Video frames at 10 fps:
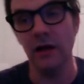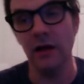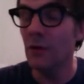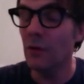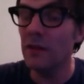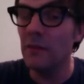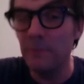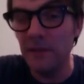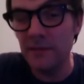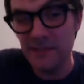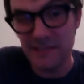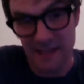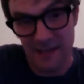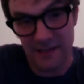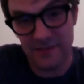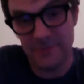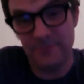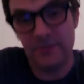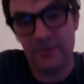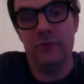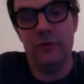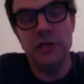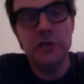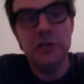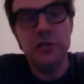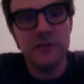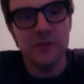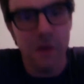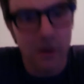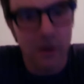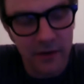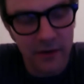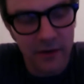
One of the big mistakes for a newbie songwriter